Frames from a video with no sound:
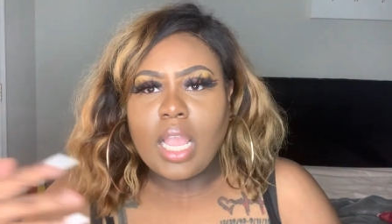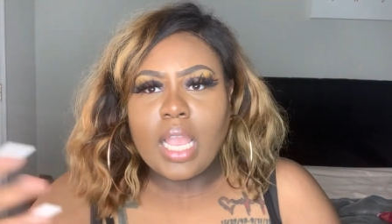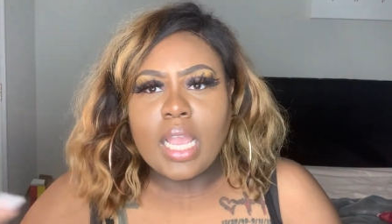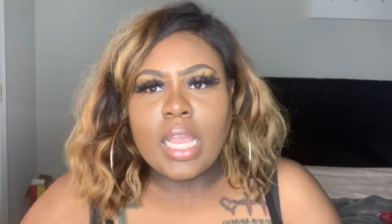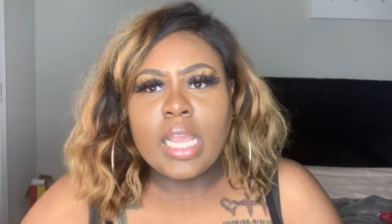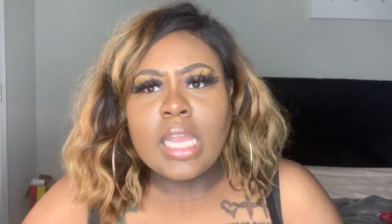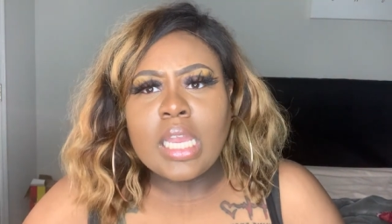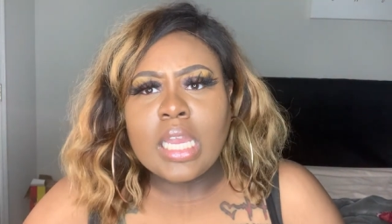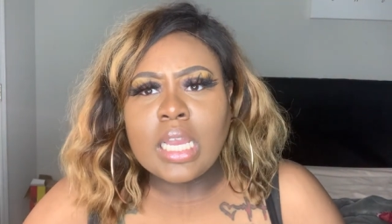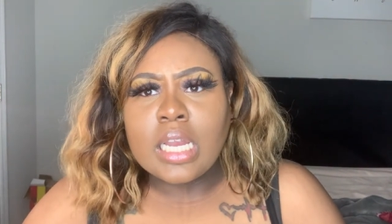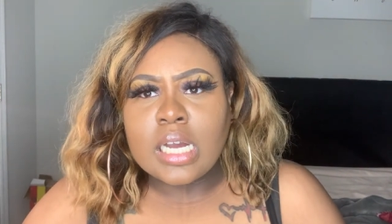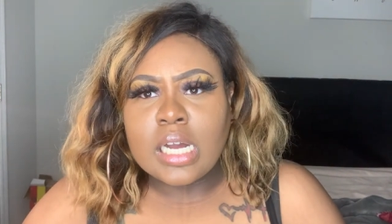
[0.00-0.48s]

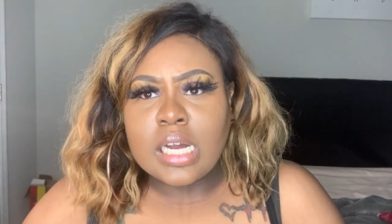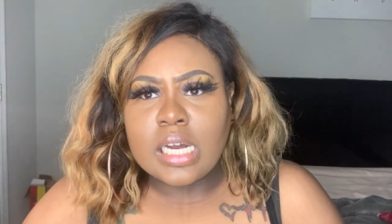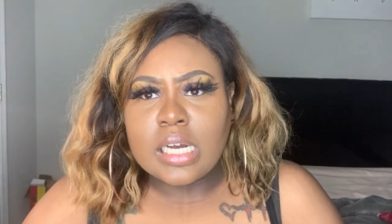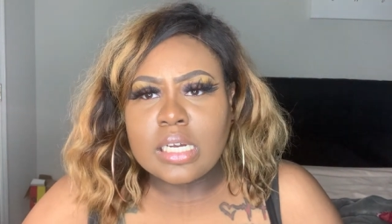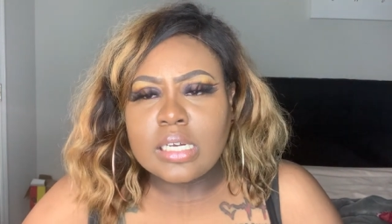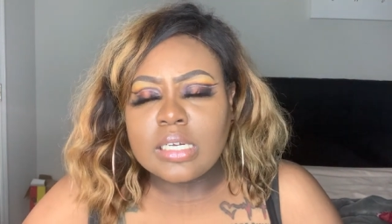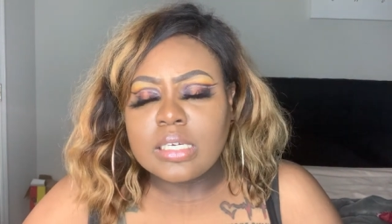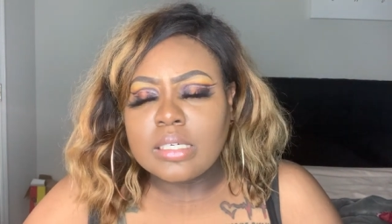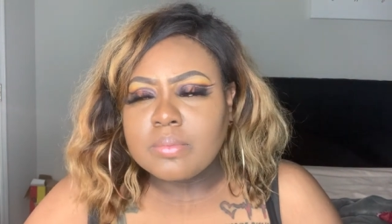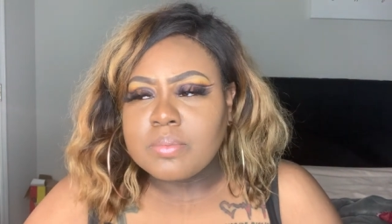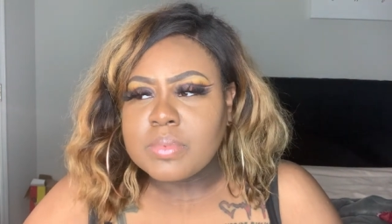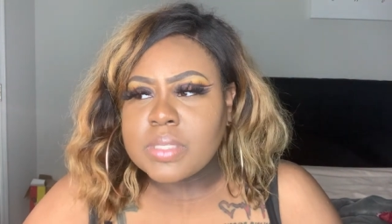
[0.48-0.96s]
he
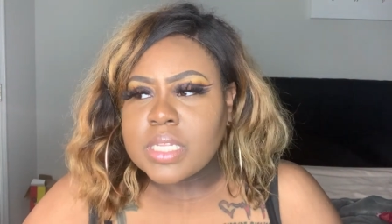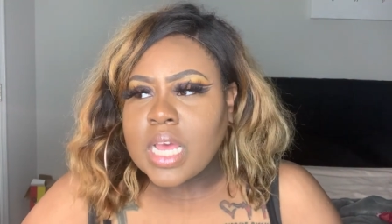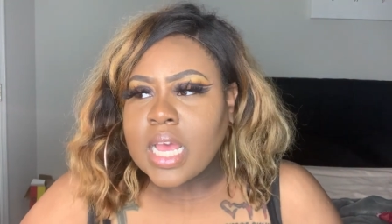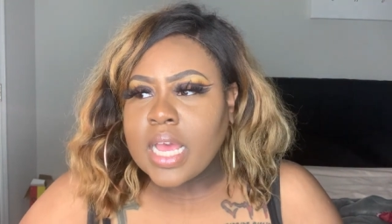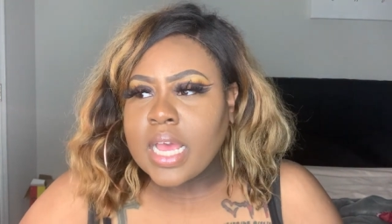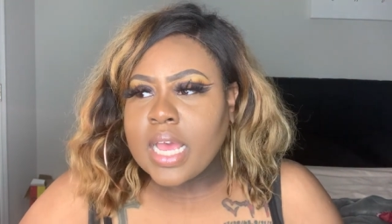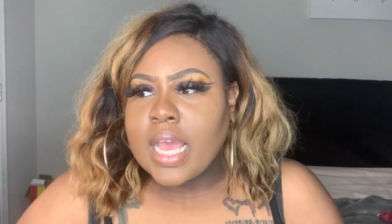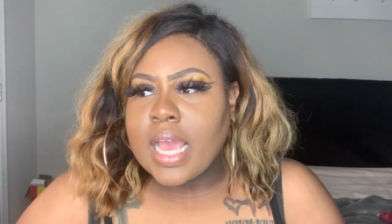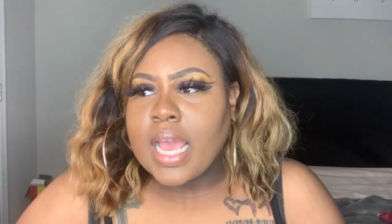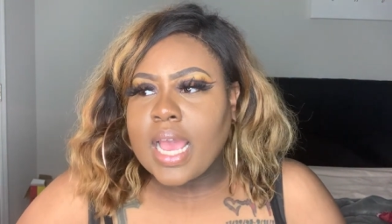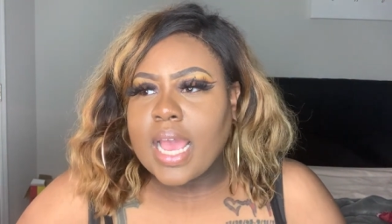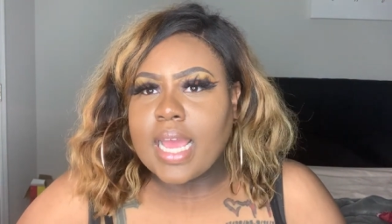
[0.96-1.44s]
comes
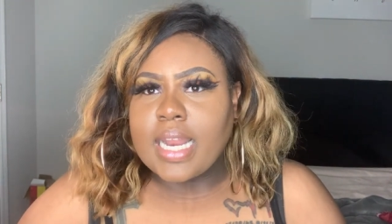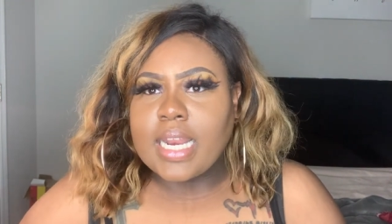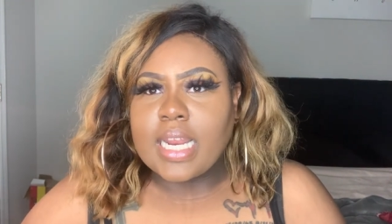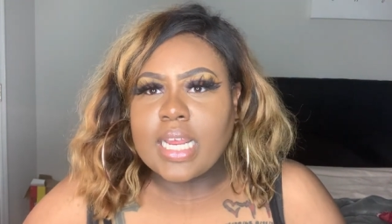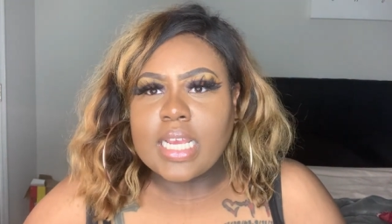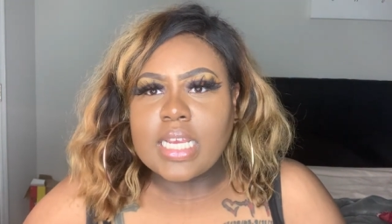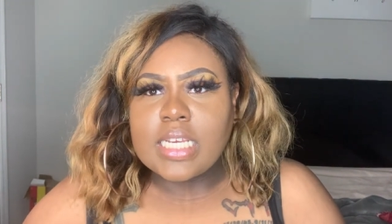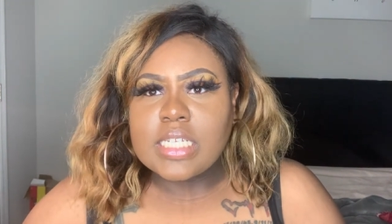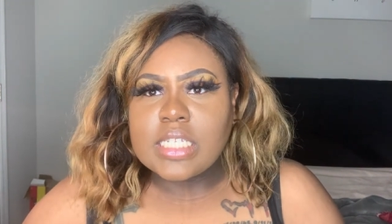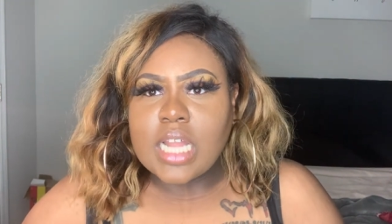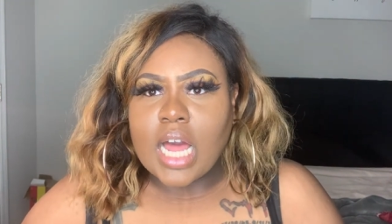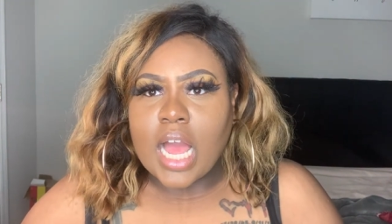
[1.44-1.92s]
and then
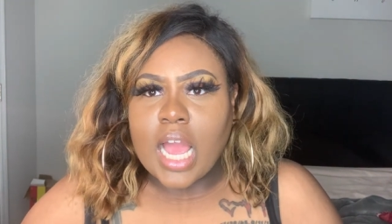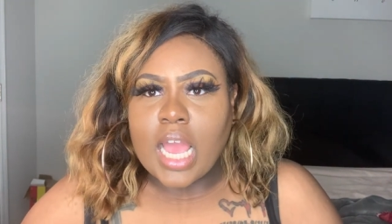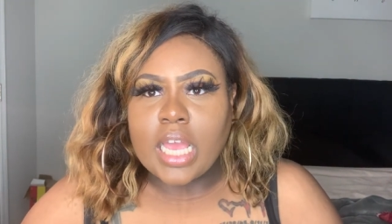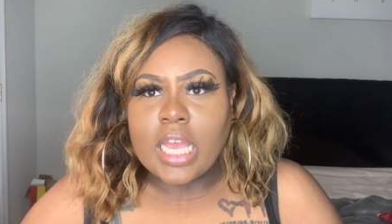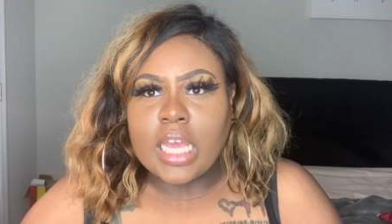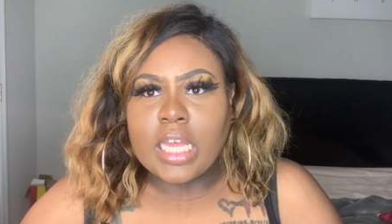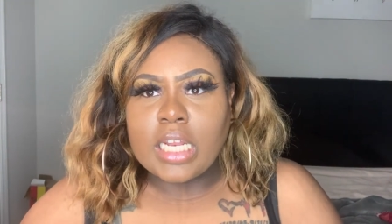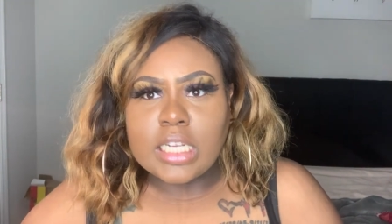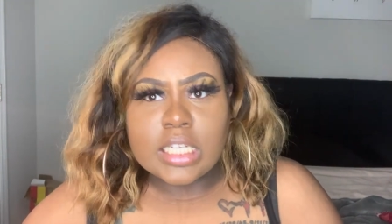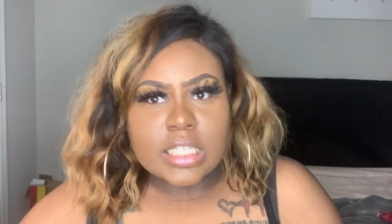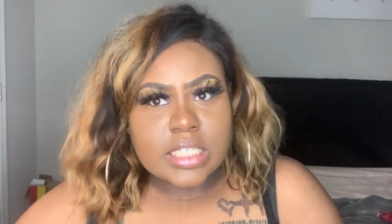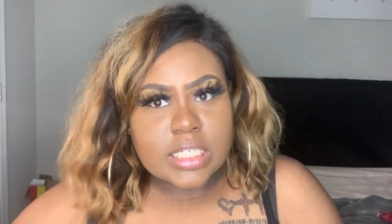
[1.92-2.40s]
he's like,
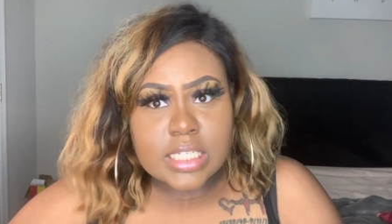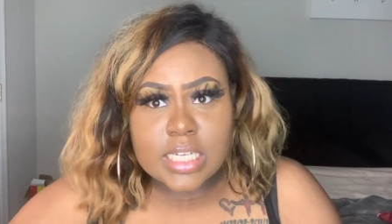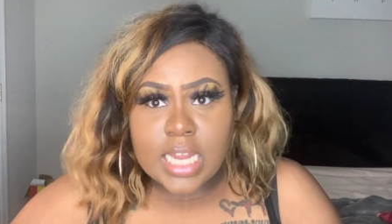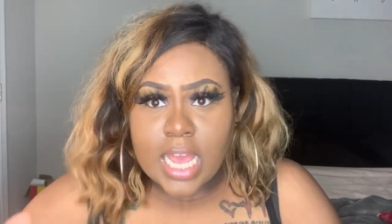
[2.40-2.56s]
he looks